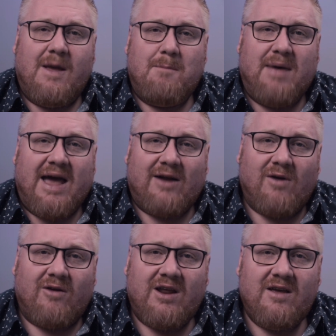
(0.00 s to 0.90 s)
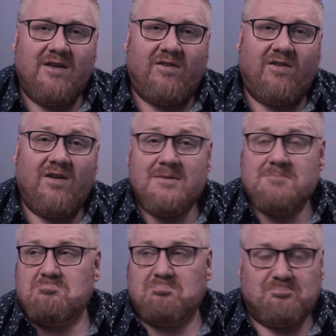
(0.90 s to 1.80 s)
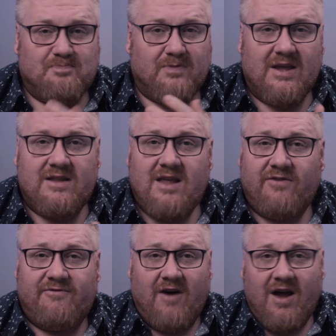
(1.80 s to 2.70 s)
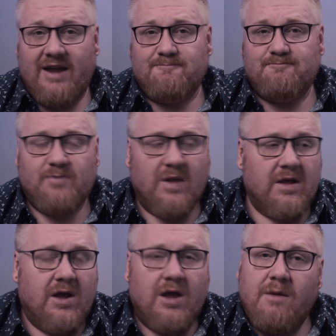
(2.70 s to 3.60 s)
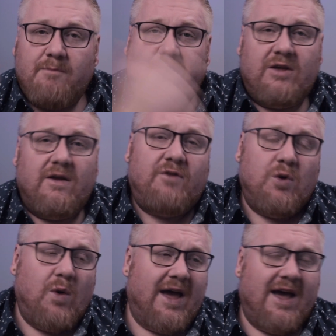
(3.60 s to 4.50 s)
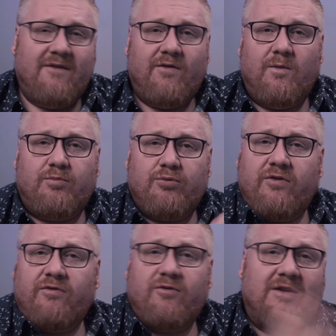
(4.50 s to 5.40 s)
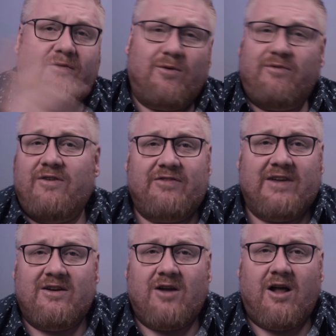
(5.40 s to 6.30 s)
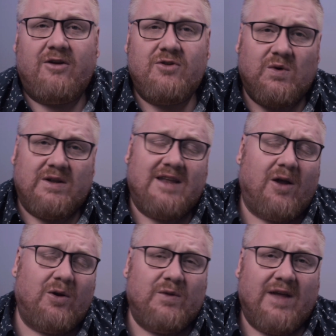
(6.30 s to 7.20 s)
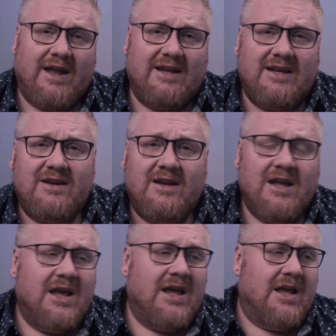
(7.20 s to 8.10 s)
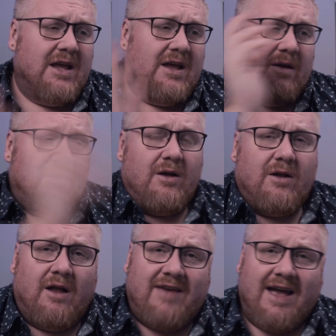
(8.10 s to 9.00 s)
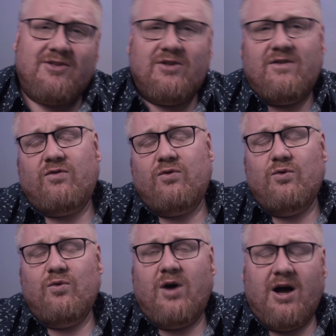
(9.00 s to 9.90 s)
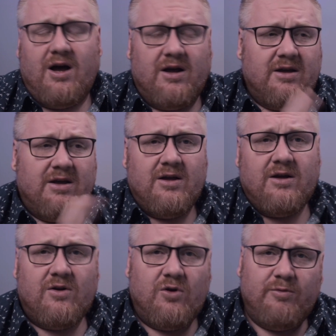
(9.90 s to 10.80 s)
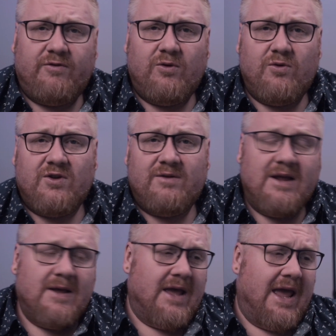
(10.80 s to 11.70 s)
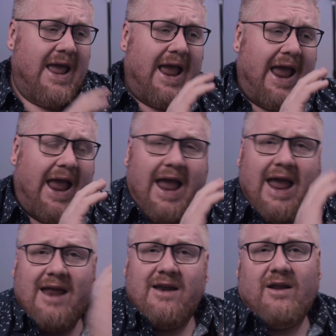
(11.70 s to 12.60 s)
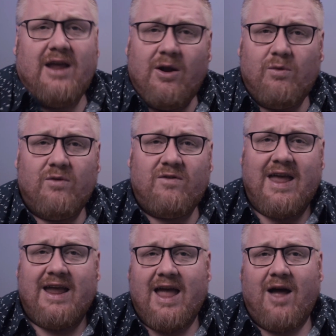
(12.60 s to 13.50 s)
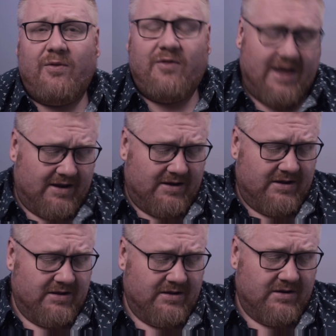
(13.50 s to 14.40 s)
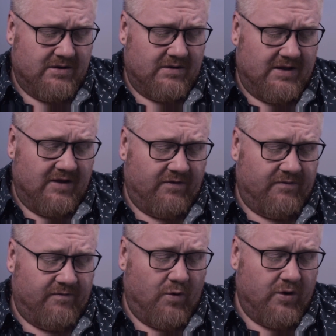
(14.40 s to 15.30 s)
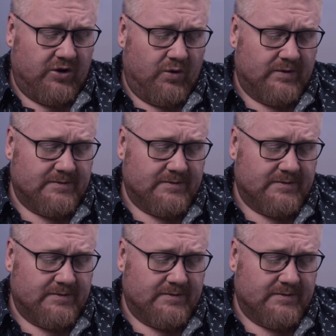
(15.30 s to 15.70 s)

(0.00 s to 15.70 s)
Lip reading: background hiss, that's fine. But if you have Burst Free for $15, you can download that in, attach it to Lumafusion, and it will take out that hiss for you.